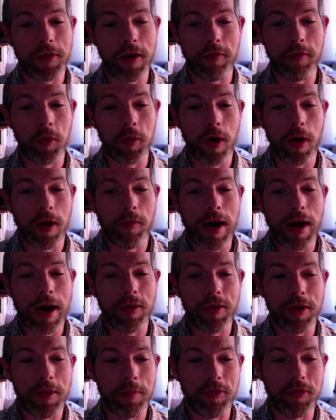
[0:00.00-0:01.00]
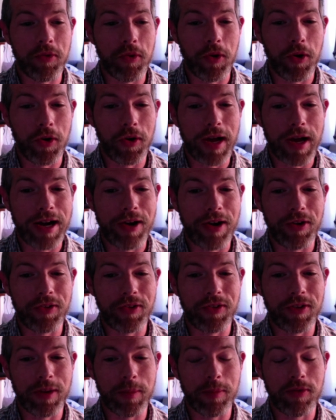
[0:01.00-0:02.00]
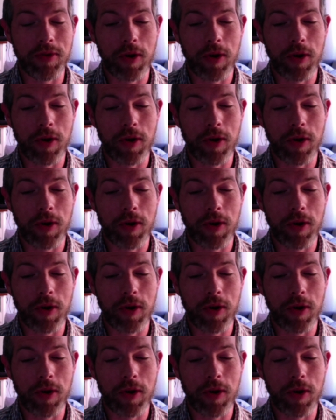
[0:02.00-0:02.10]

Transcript: everyone around him sooner or later, it seems.